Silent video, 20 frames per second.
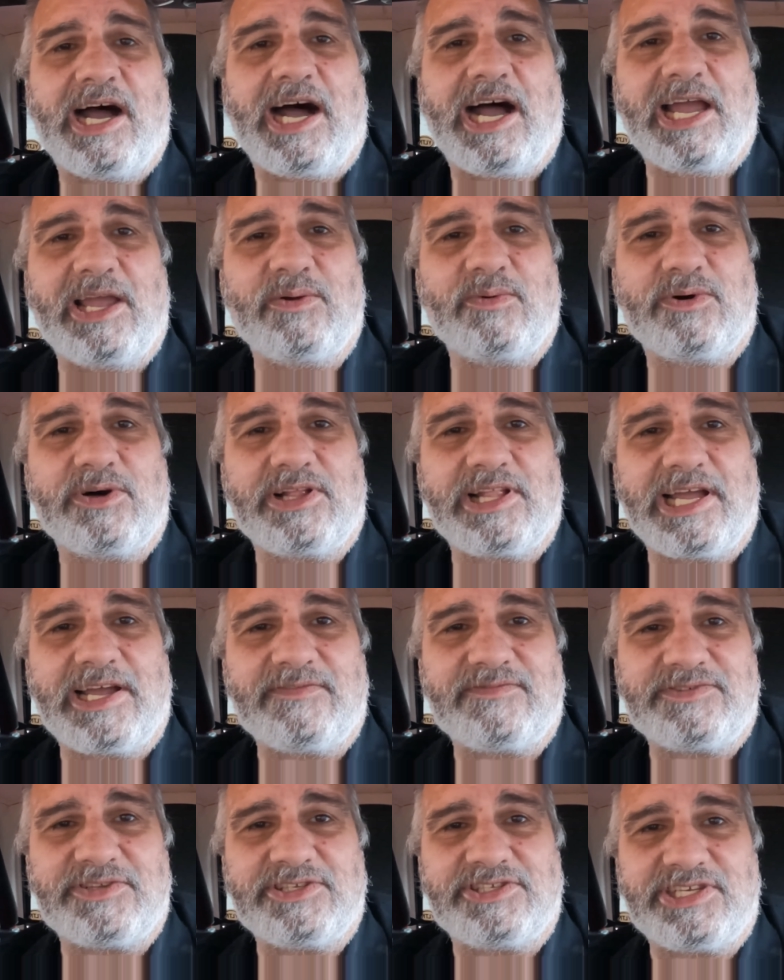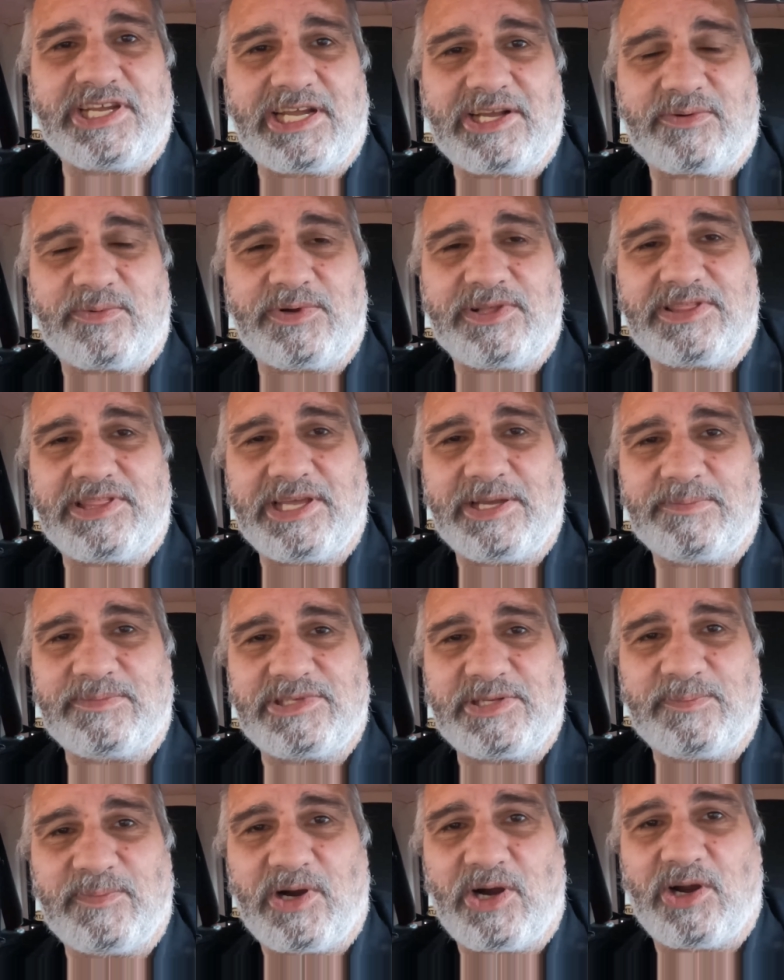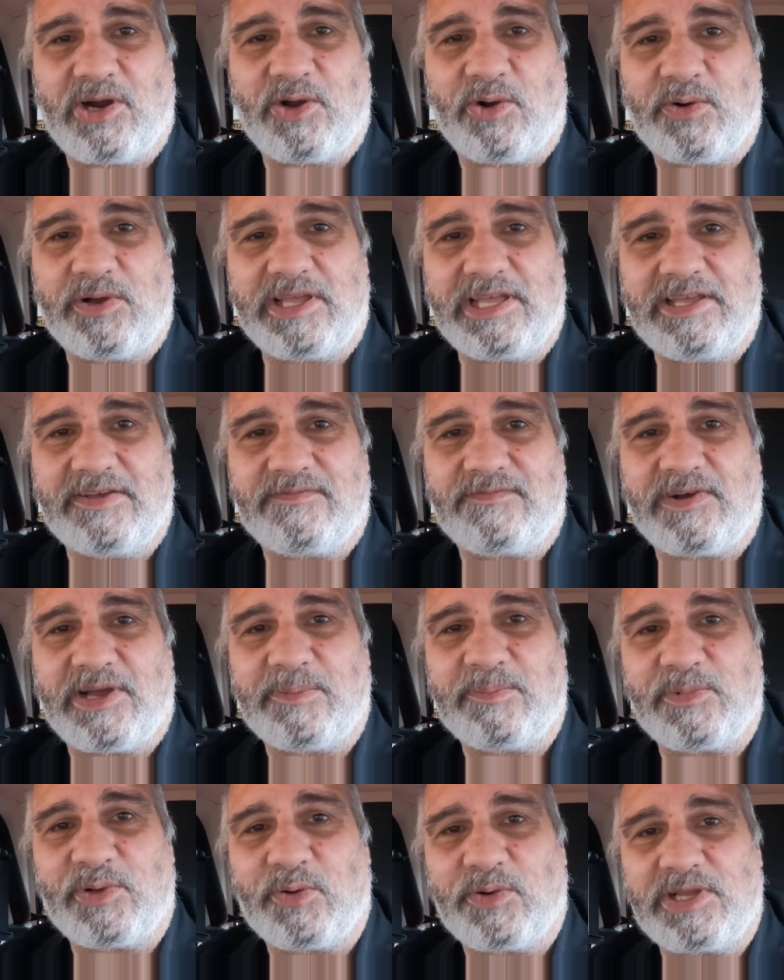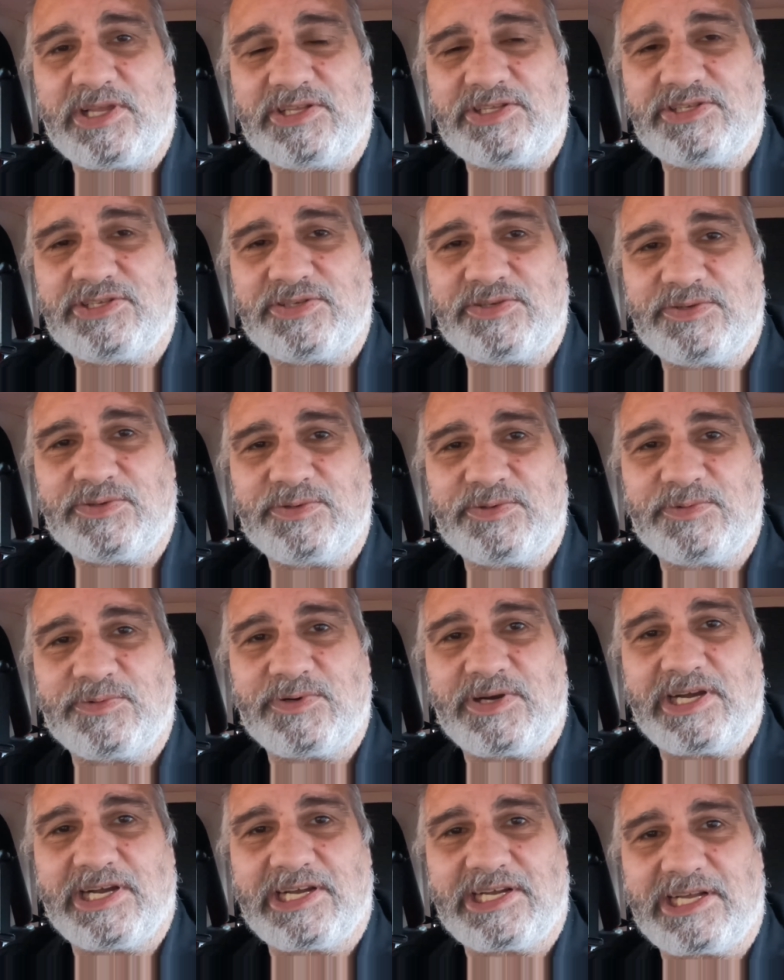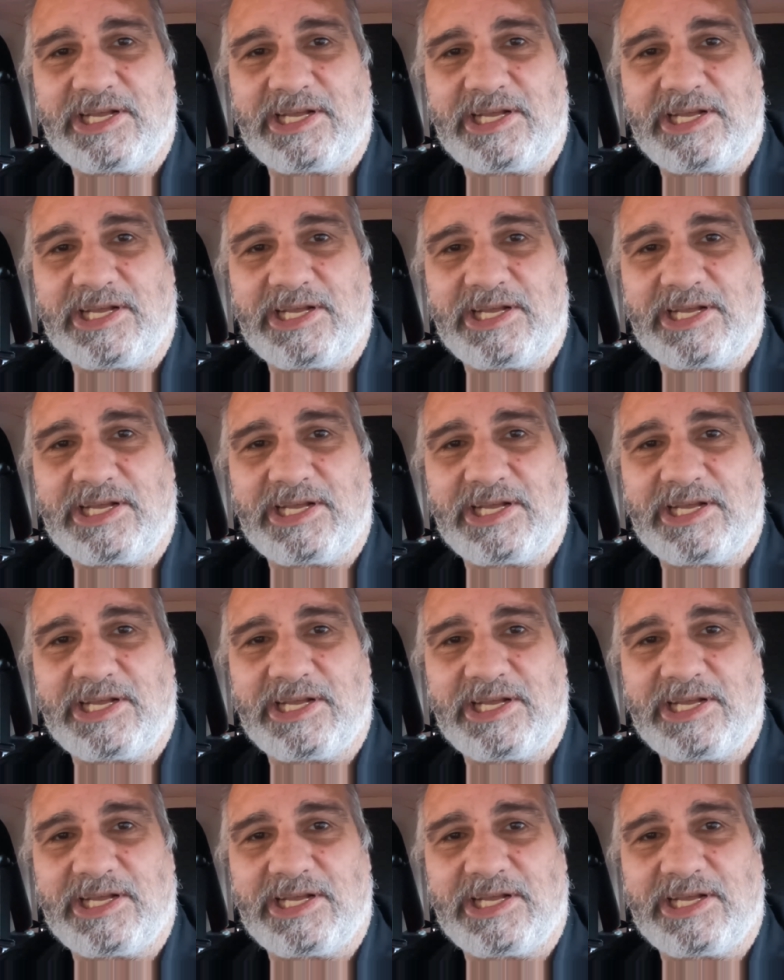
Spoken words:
I will have to check with them tomorrow if I'm going to